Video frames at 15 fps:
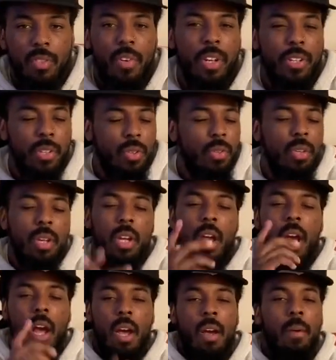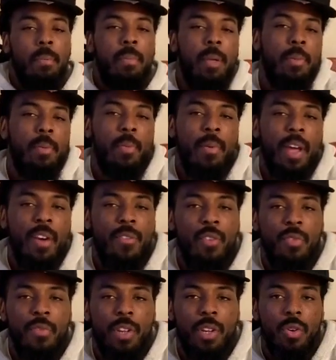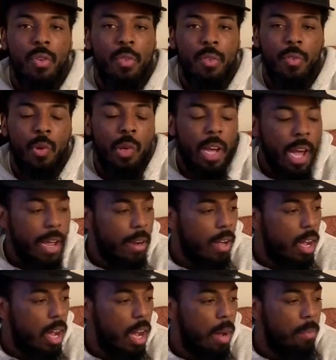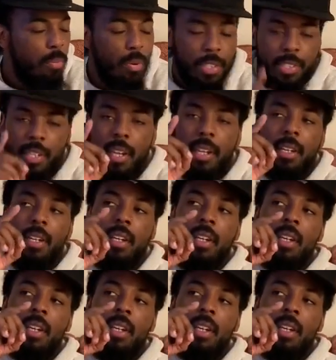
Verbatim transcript: If I do, be prepared for a video review of that. Um, press that,